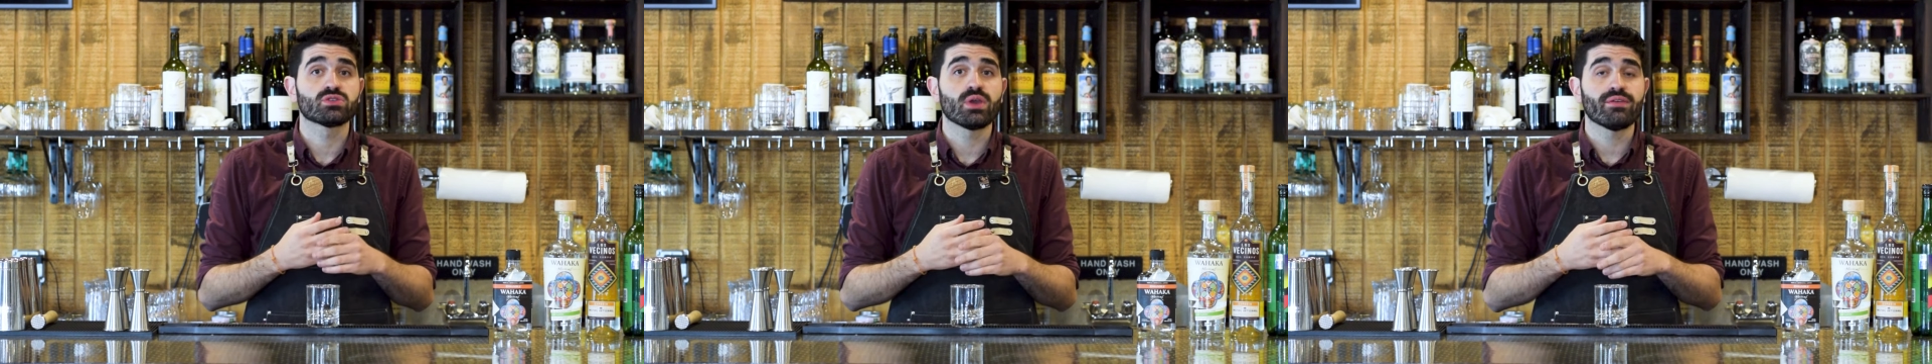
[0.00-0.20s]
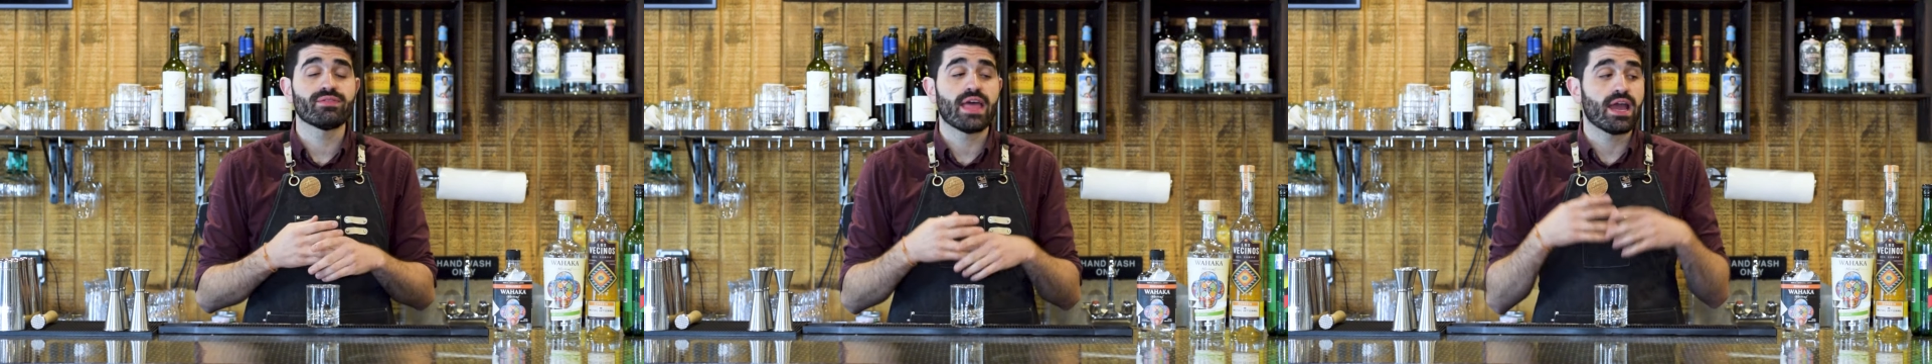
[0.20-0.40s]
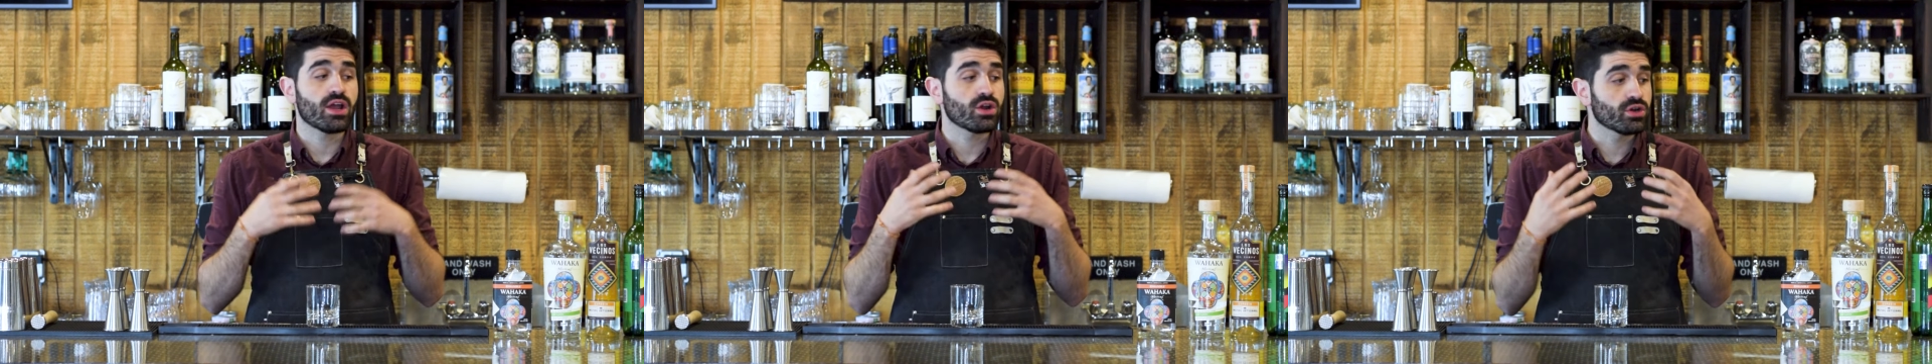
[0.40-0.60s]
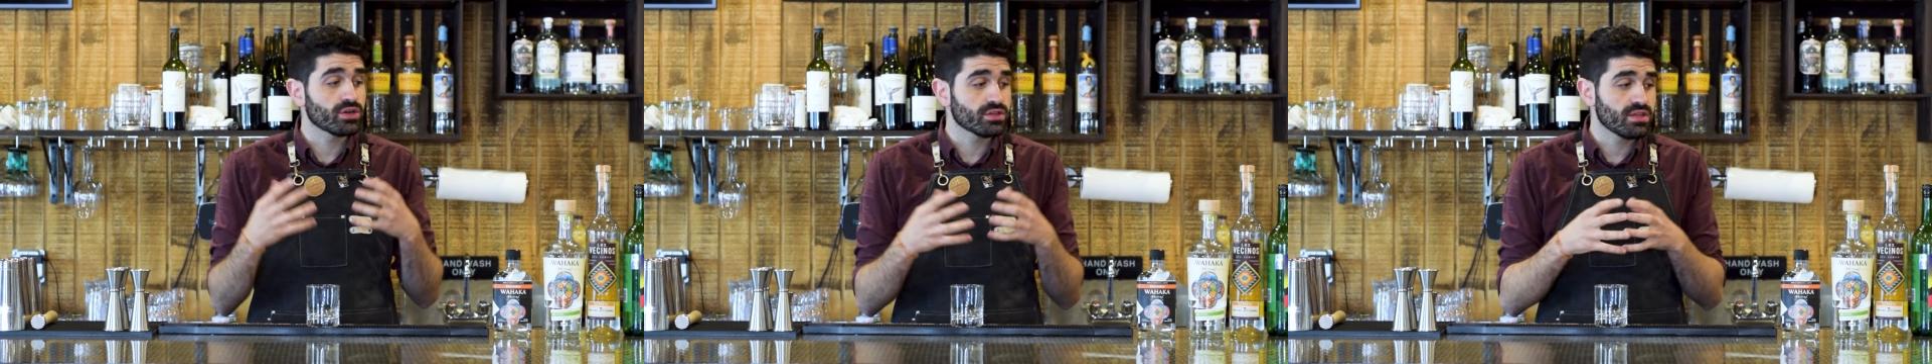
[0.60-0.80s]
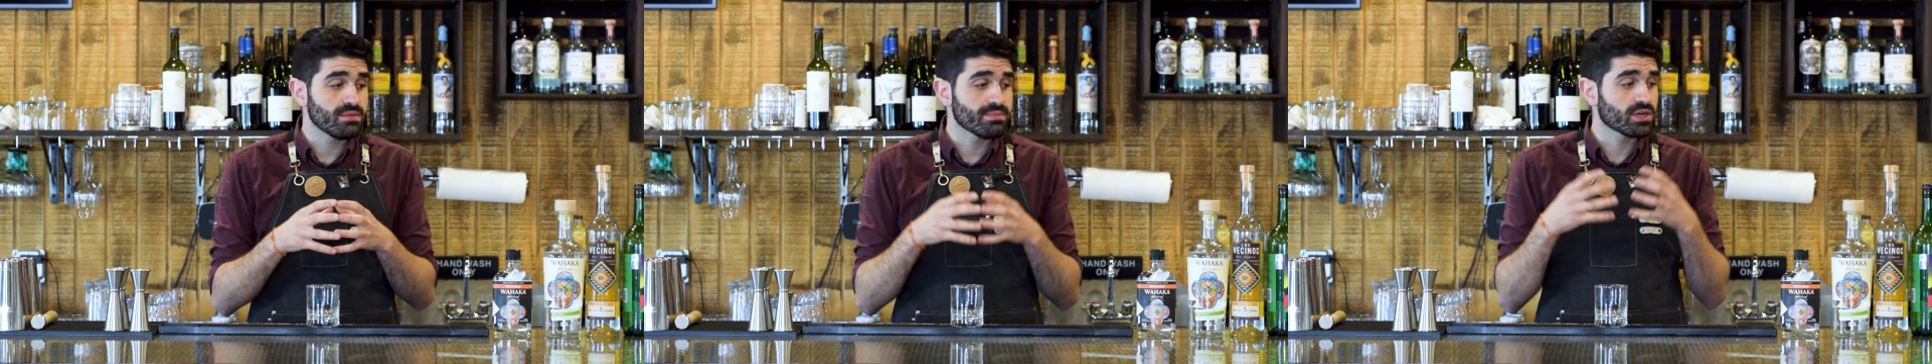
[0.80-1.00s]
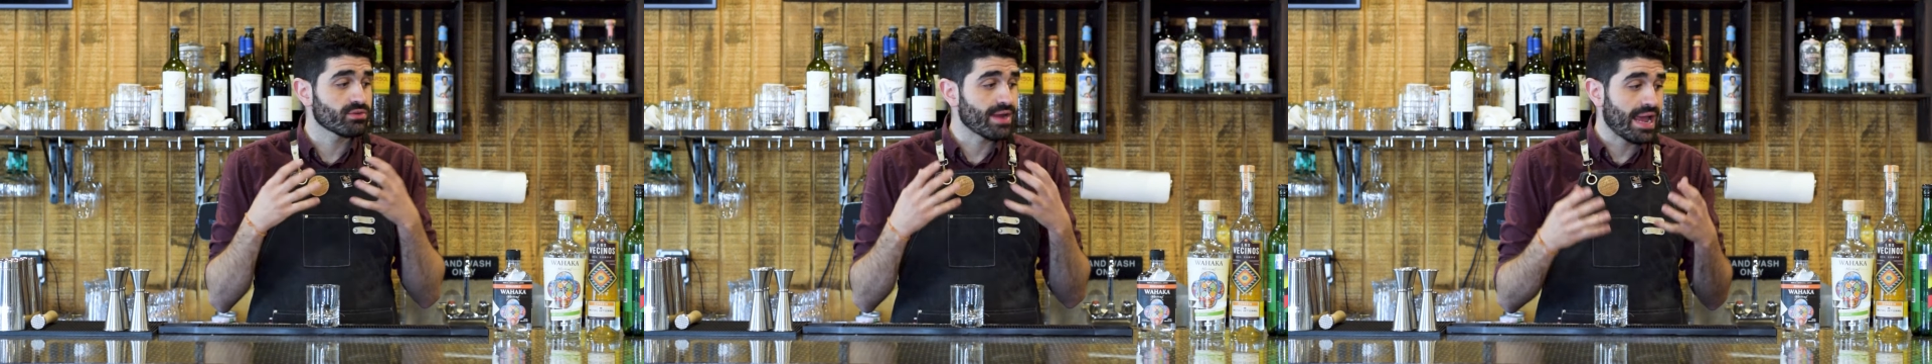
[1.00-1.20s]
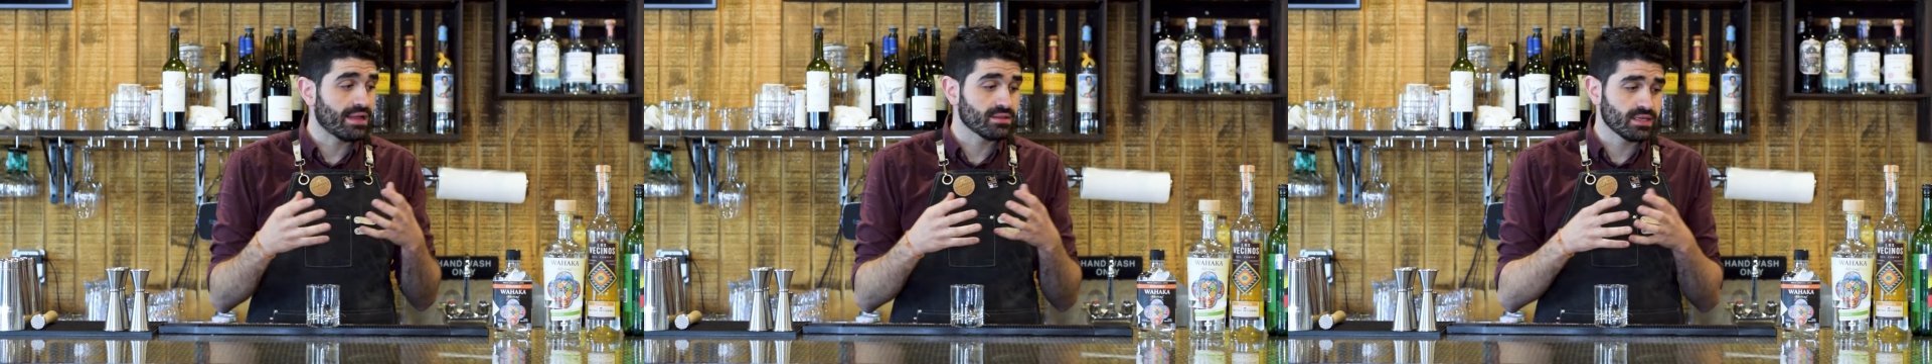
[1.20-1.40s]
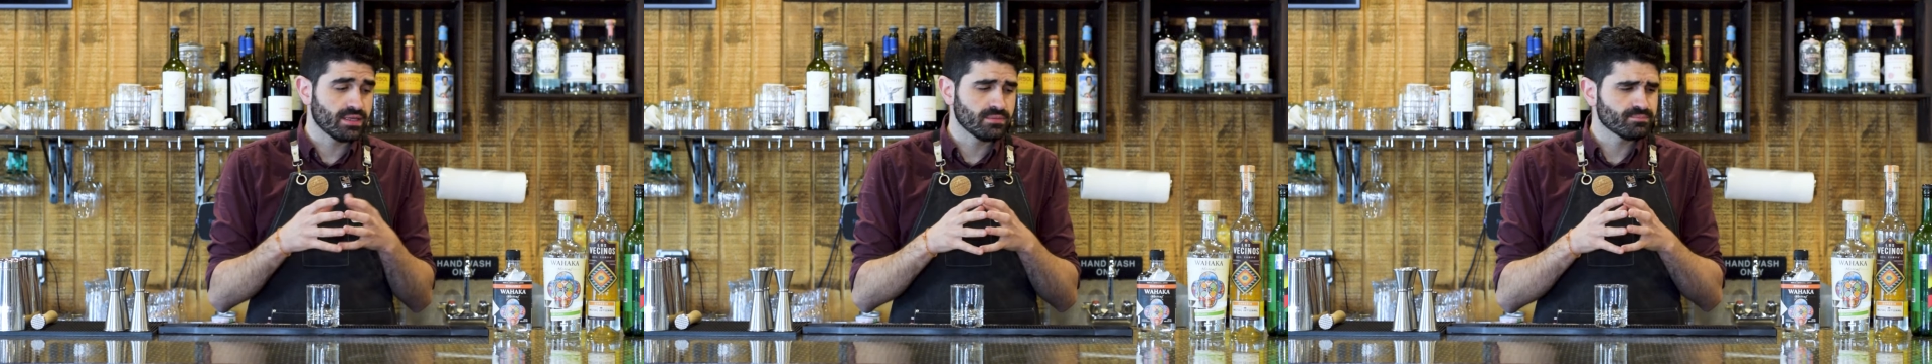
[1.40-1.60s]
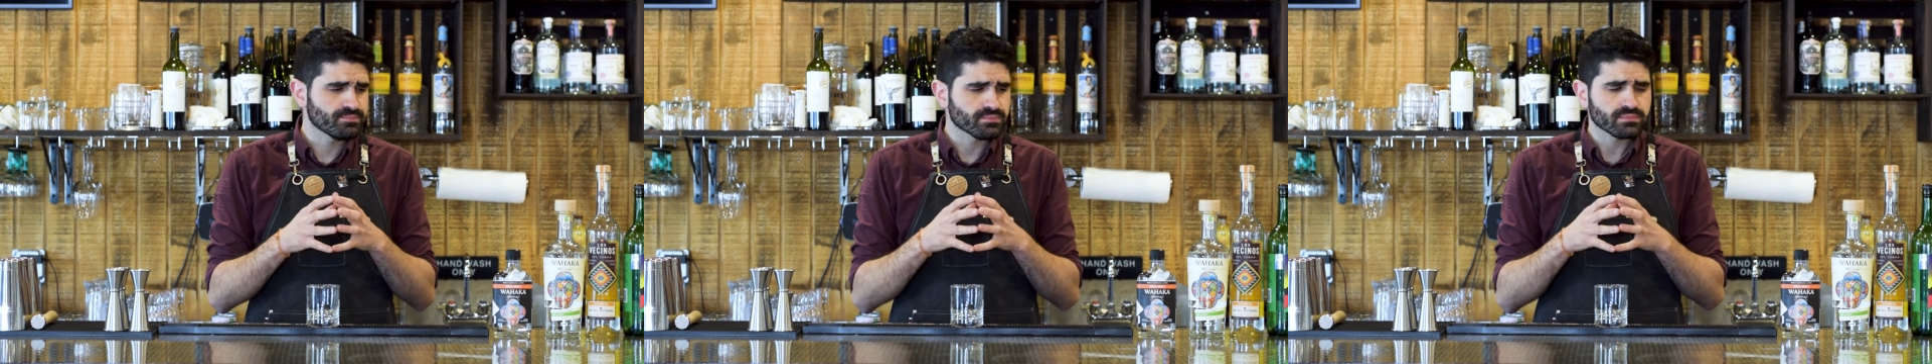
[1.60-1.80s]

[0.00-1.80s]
You have that earthy minerality,